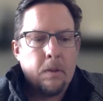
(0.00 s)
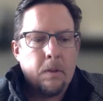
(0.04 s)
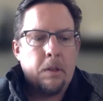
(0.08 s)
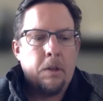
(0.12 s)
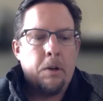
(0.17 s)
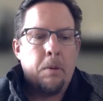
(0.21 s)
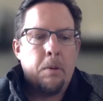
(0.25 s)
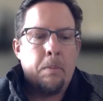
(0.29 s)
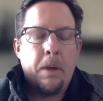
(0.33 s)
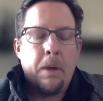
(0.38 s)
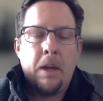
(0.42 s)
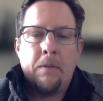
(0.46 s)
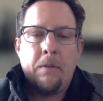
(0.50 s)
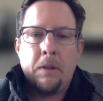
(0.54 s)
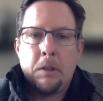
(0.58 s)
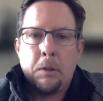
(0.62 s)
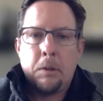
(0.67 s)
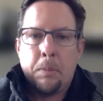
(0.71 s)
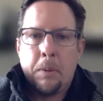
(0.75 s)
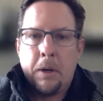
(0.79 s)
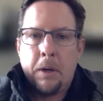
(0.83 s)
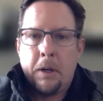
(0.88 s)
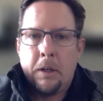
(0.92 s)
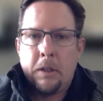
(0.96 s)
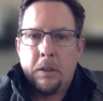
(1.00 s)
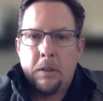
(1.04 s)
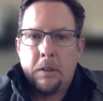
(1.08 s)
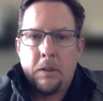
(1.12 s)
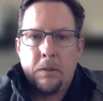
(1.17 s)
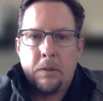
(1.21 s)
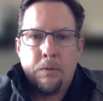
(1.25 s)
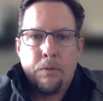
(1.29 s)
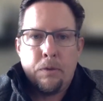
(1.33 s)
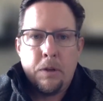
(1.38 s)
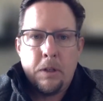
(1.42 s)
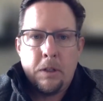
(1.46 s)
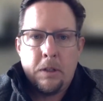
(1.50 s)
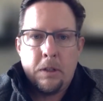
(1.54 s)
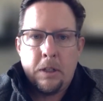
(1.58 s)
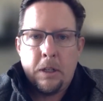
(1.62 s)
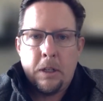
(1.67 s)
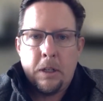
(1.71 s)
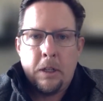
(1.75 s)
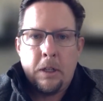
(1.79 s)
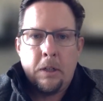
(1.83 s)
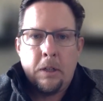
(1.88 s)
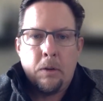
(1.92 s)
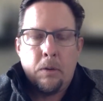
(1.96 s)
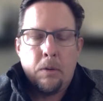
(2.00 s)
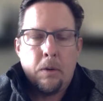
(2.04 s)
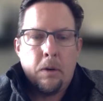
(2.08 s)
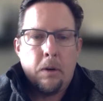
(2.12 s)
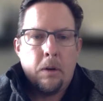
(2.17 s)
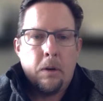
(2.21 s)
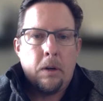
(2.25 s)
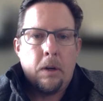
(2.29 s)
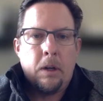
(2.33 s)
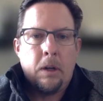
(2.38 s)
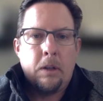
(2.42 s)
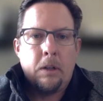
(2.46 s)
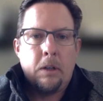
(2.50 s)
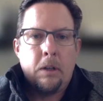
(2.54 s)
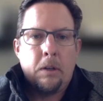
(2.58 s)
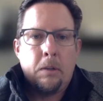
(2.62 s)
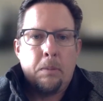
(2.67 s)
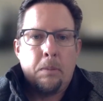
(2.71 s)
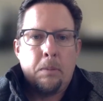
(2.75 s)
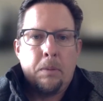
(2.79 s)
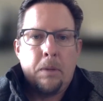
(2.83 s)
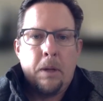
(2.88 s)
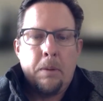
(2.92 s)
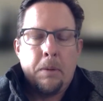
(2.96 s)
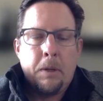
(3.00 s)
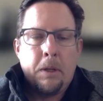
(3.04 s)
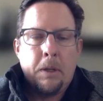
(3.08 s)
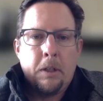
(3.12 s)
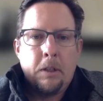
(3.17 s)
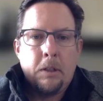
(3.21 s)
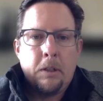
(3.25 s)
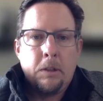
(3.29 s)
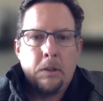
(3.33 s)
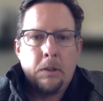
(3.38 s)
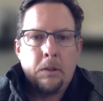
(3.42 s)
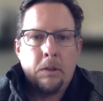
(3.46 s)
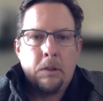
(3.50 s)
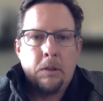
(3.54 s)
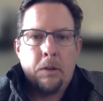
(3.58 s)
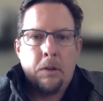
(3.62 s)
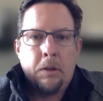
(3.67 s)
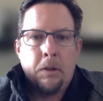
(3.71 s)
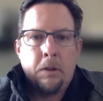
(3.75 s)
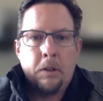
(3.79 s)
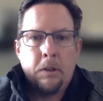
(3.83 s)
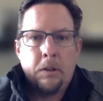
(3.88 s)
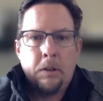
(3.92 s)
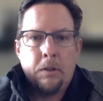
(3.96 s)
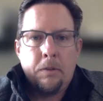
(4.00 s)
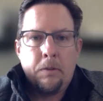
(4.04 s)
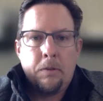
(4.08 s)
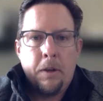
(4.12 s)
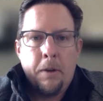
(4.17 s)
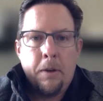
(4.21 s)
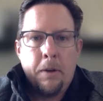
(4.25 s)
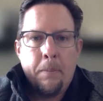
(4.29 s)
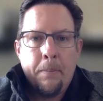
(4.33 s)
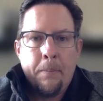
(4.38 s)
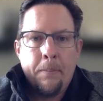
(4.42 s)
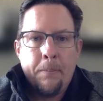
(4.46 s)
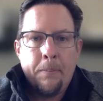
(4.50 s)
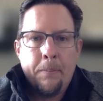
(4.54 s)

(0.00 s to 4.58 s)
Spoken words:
you know, may have experienced freezing or other plumbing issues during this event.